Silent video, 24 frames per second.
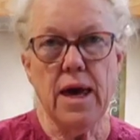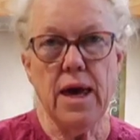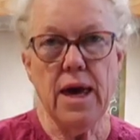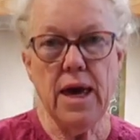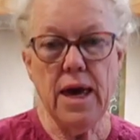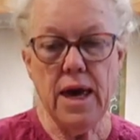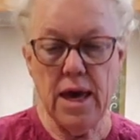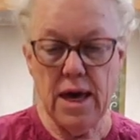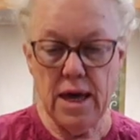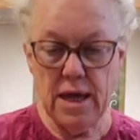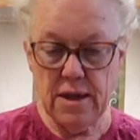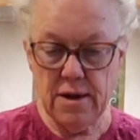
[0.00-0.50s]

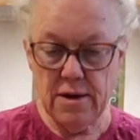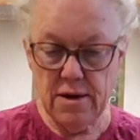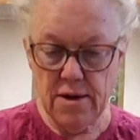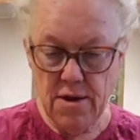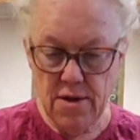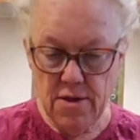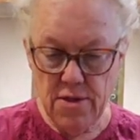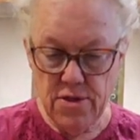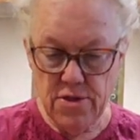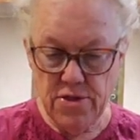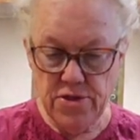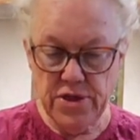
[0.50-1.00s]
And
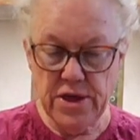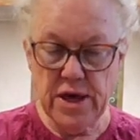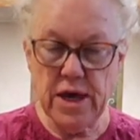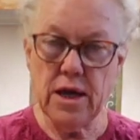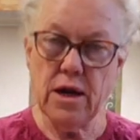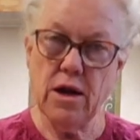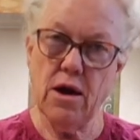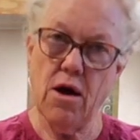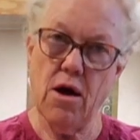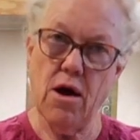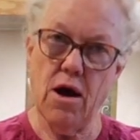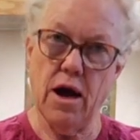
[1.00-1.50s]

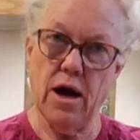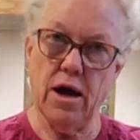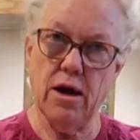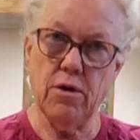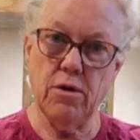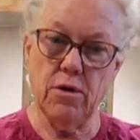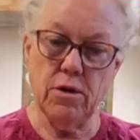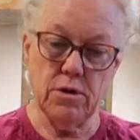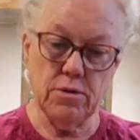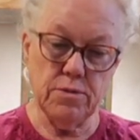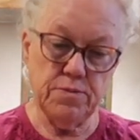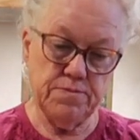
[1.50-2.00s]
then
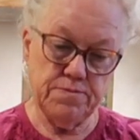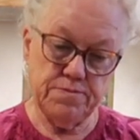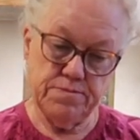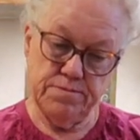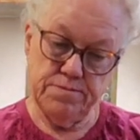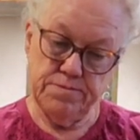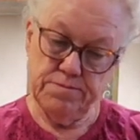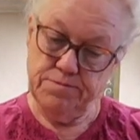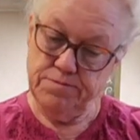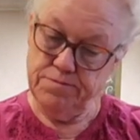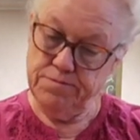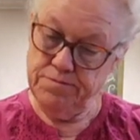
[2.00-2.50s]
I'll
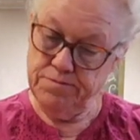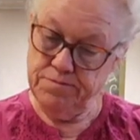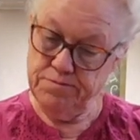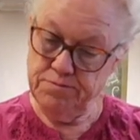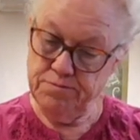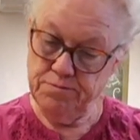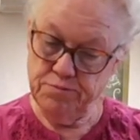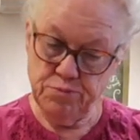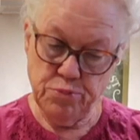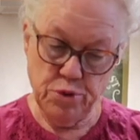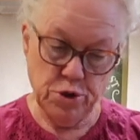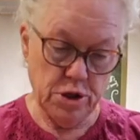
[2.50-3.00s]

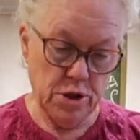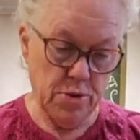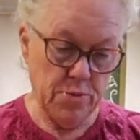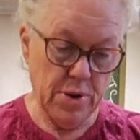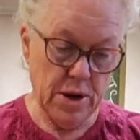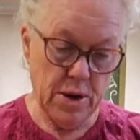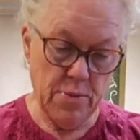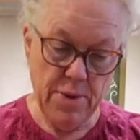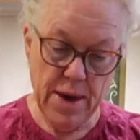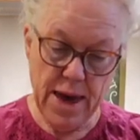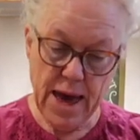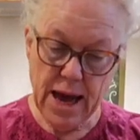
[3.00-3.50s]
put them
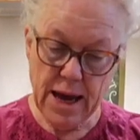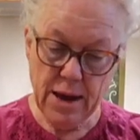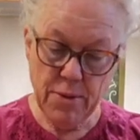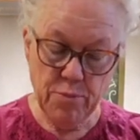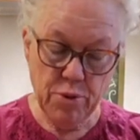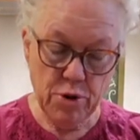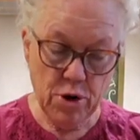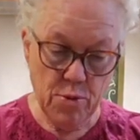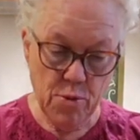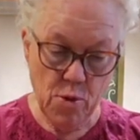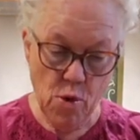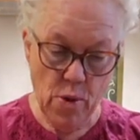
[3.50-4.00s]
in a bag and
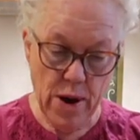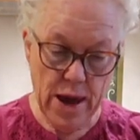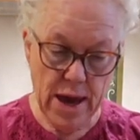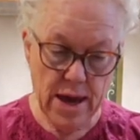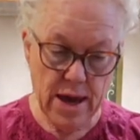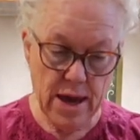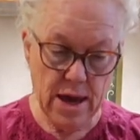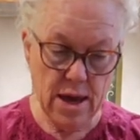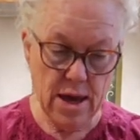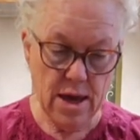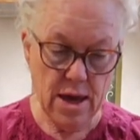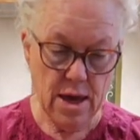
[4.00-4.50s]
put them
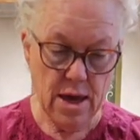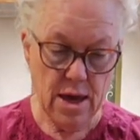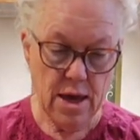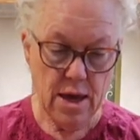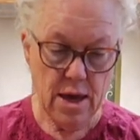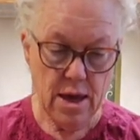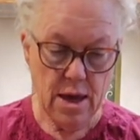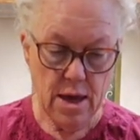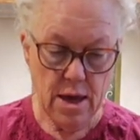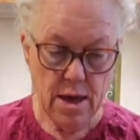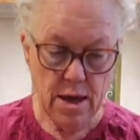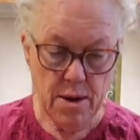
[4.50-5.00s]
away.
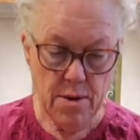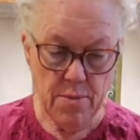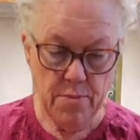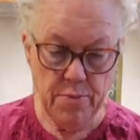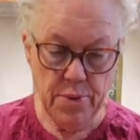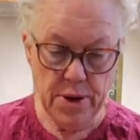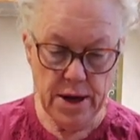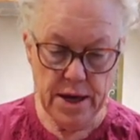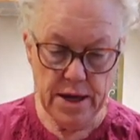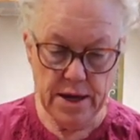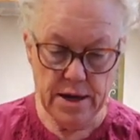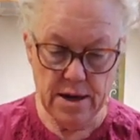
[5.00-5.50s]

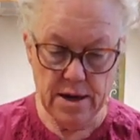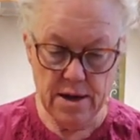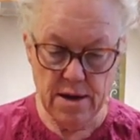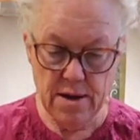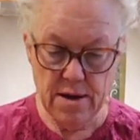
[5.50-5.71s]
But